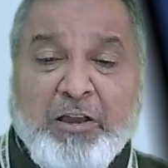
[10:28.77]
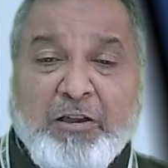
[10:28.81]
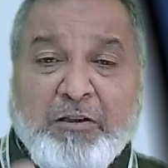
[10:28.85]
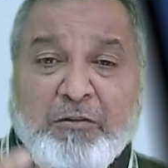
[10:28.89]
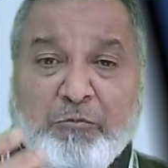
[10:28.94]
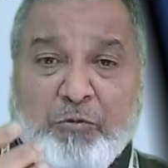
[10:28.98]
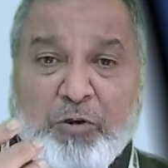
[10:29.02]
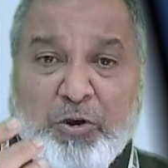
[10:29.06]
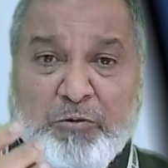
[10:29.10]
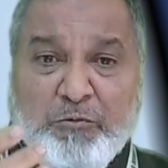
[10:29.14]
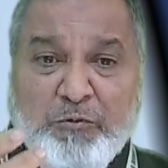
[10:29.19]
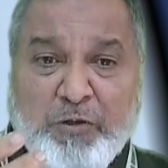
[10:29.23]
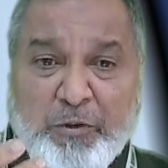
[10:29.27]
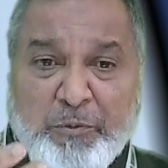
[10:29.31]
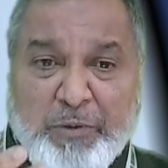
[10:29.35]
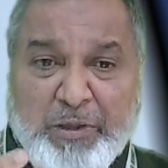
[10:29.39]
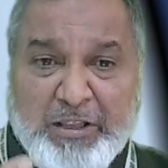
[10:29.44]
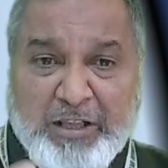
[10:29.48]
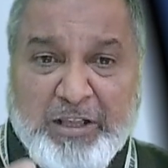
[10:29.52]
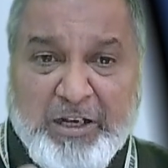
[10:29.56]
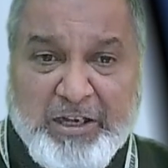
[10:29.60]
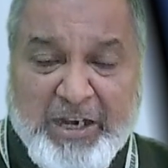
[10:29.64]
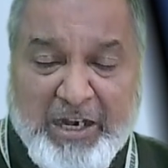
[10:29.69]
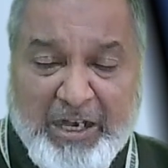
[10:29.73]
what will be
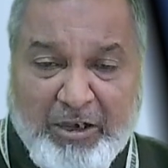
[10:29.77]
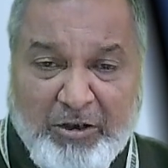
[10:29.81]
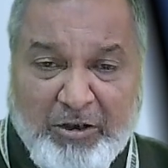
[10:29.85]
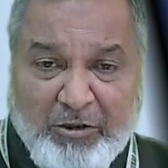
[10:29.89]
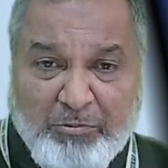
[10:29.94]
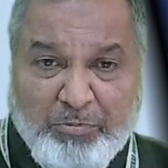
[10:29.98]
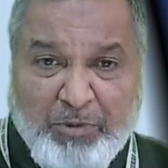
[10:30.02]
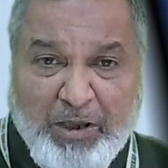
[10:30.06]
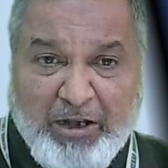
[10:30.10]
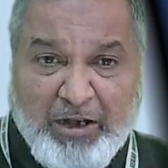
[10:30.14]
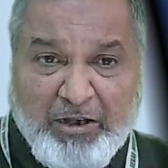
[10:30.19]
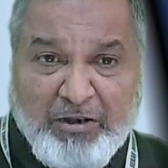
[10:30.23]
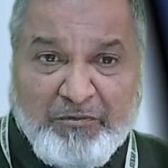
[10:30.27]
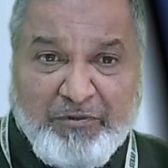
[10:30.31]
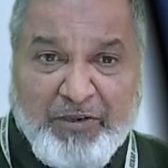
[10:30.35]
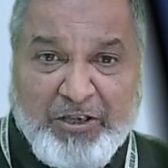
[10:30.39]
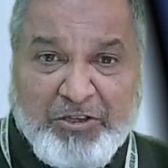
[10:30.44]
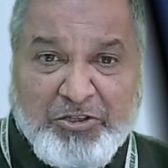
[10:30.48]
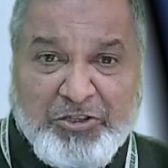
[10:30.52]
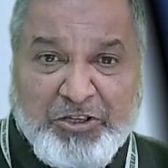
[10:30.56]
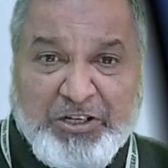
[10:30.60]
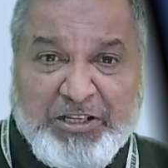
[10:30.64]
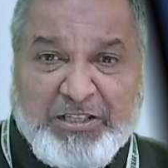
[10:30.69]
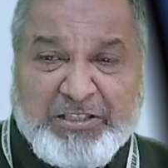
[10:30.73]
the date of
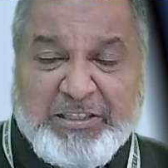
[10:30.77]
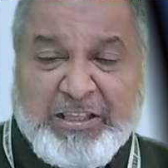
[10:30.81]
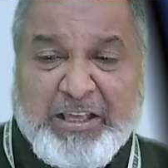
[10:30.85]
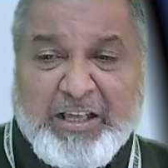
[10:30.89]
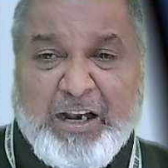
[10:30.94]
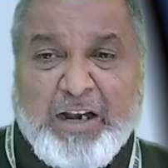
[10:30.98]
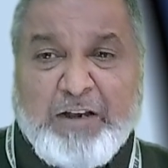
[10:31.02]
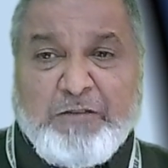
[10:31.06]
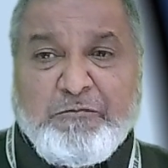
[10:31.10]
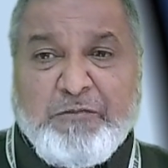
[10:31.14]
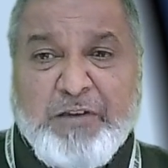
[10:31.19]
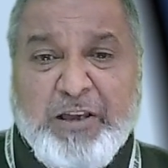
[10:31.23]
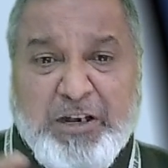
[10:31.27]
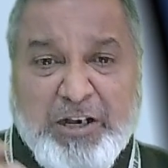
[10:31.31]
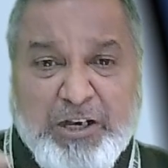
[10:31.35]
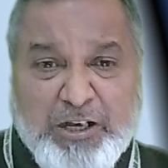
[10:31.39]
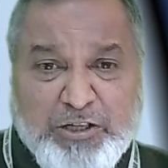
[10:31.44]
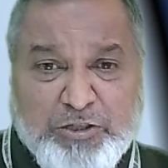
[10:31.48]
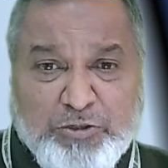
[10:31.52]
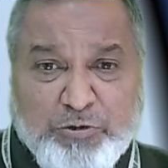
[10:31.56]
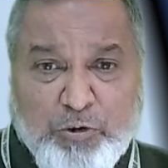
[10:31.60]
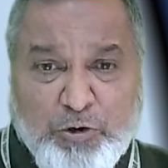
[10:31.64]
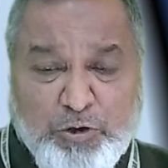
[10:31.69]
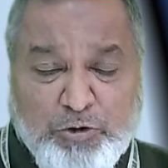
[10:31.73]
manufacture is there, and when it
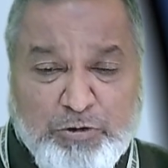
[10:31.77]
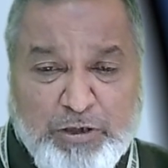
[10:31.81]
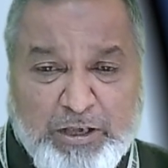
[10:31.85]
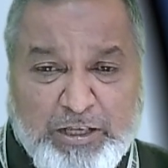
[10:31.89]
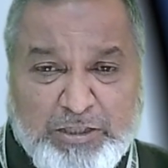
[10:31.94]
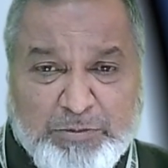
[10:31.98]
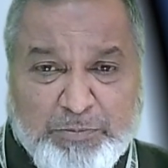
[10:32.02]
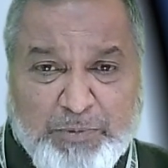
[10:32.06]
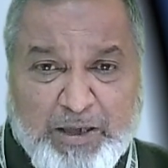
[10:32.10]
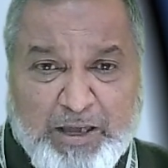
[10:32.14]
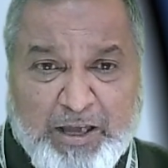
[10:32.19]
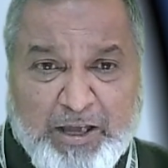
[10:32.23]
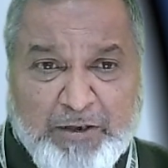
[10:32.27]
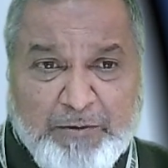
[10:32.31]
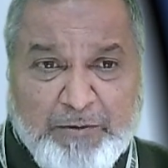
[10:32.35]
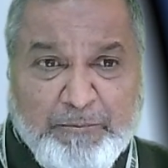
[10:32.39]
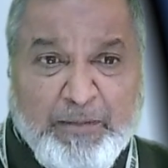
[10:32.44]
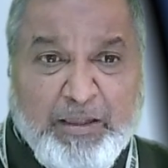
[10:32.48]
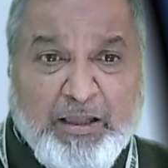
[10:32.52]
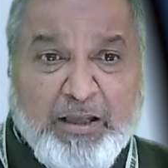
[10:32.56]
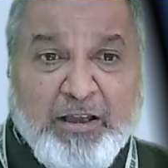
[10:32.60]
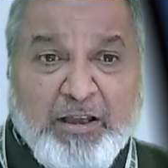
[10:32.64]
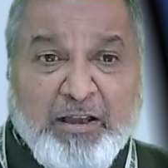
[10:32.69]
is going to expire,